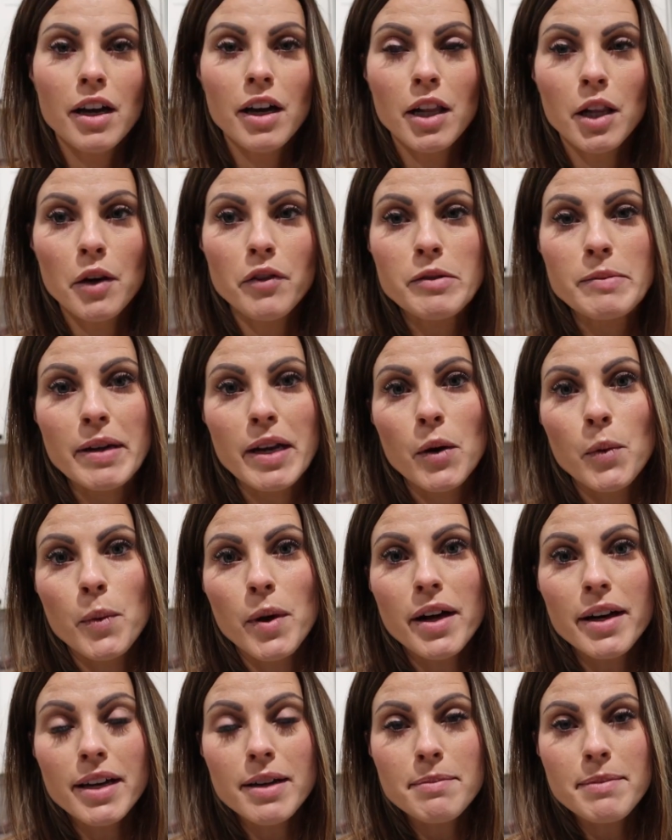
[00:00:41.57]
Hello everybody,
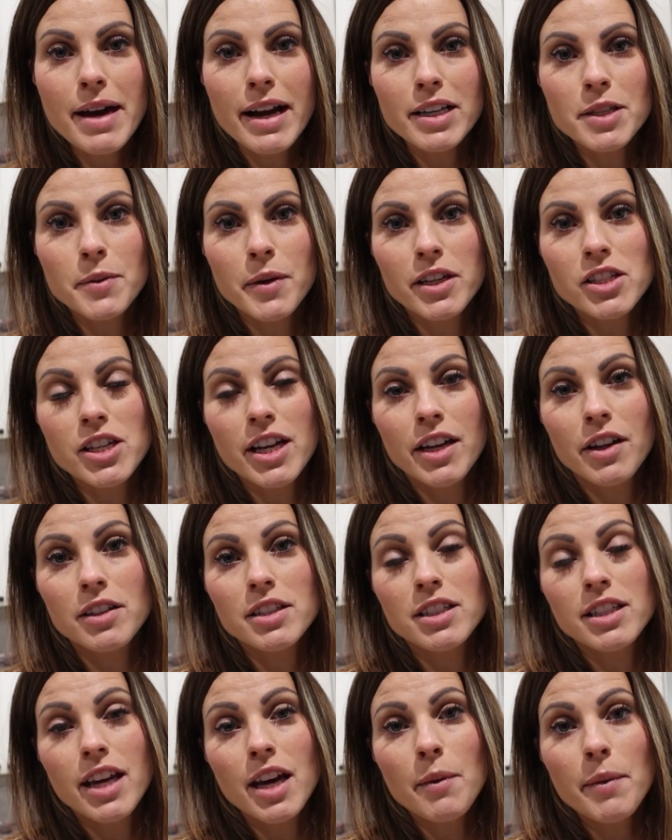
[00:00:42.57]
welcome back to our channel.
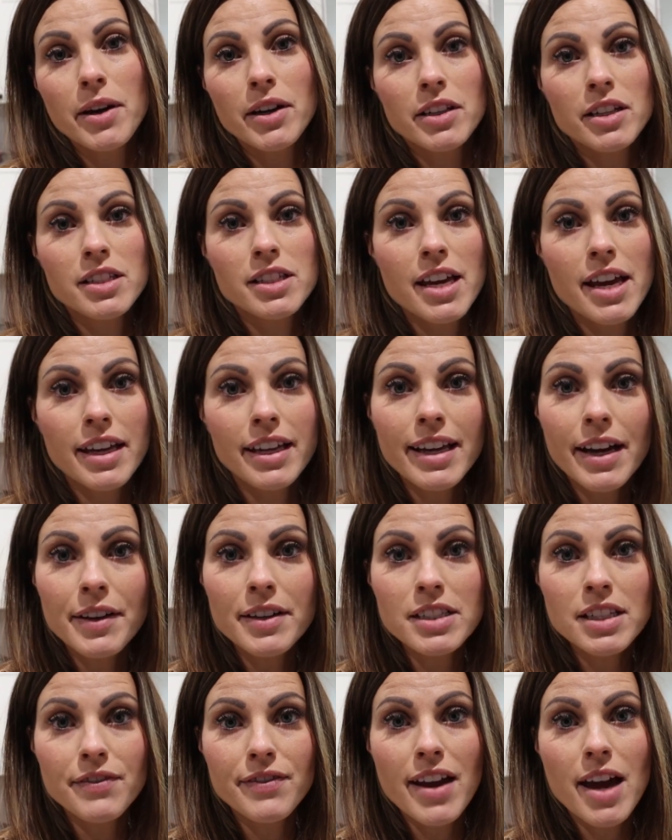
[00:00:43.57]
Today we are just hanging out
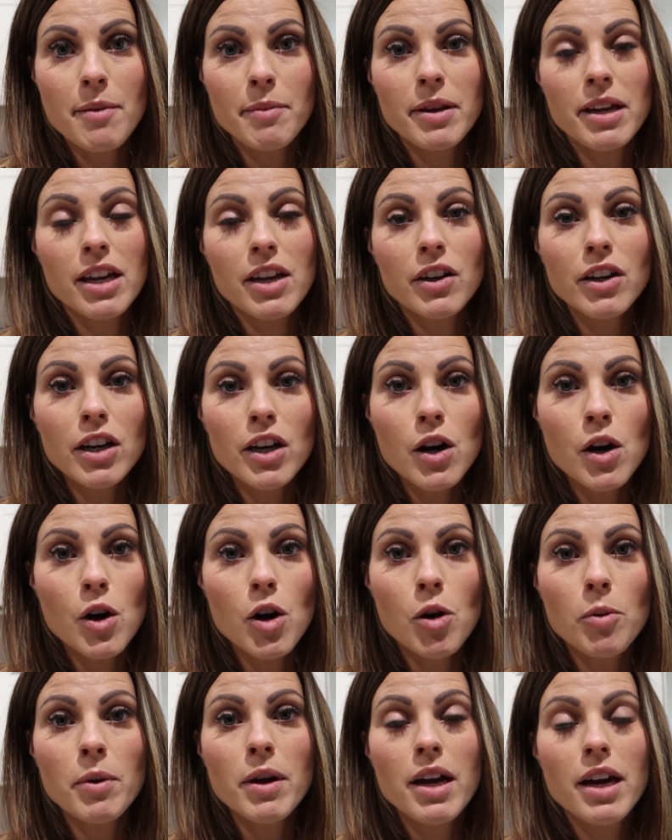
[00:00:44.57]
as a family here at
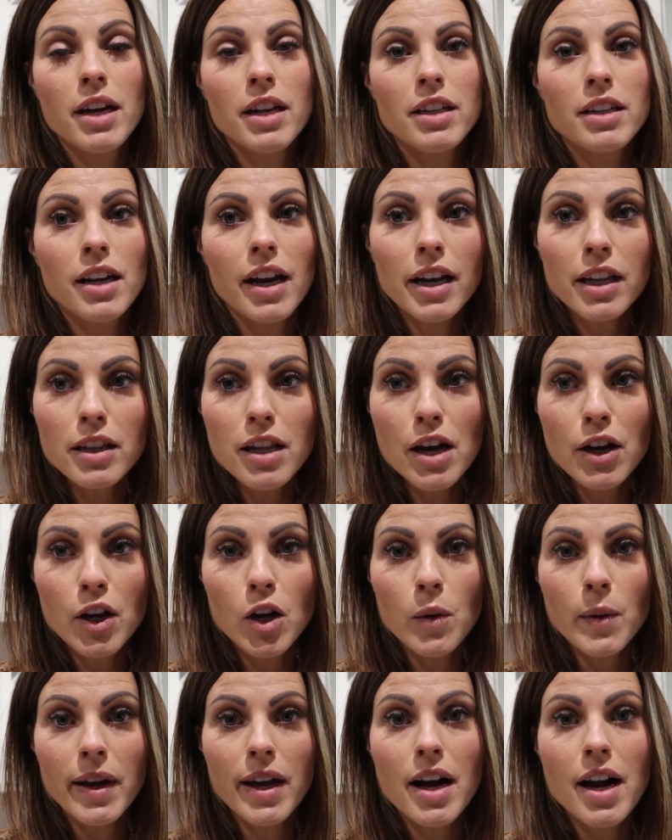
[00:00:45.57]
home, not a lot
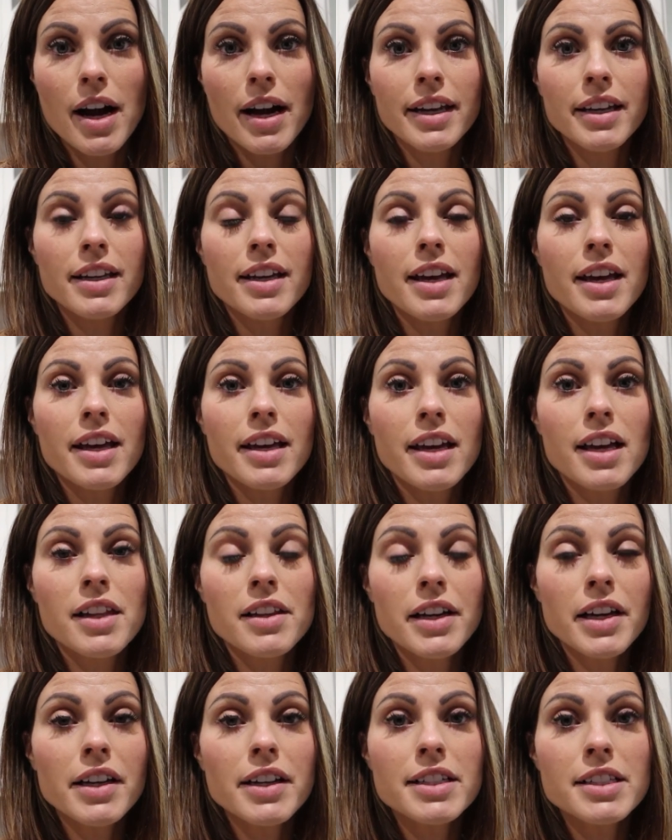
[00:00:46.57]
going on,
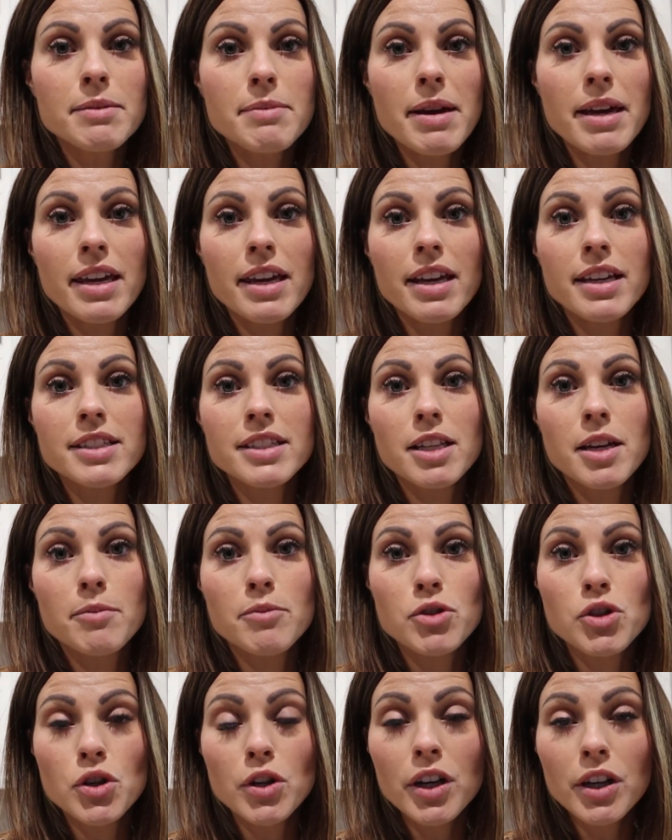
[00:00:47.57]
Claire is making
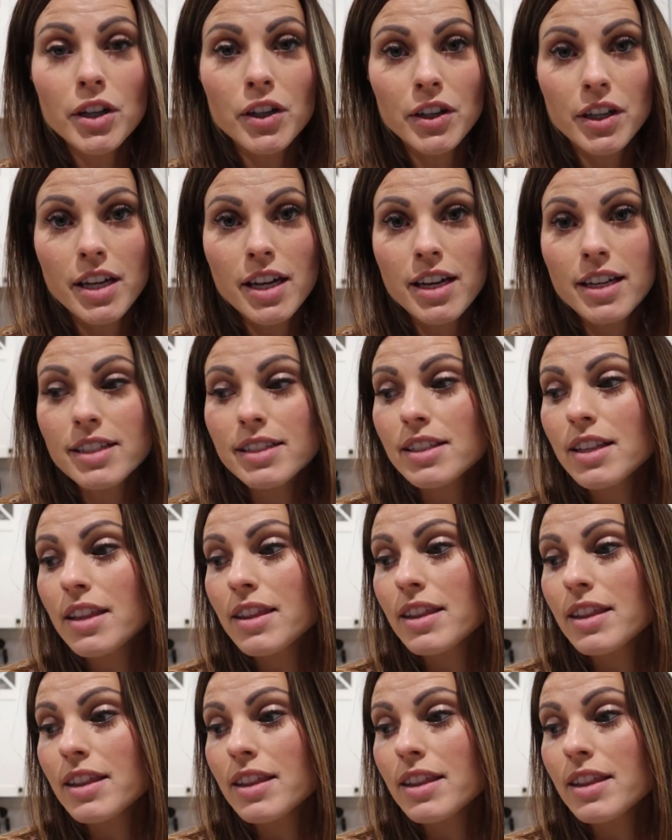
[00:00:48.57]
some sugar cookies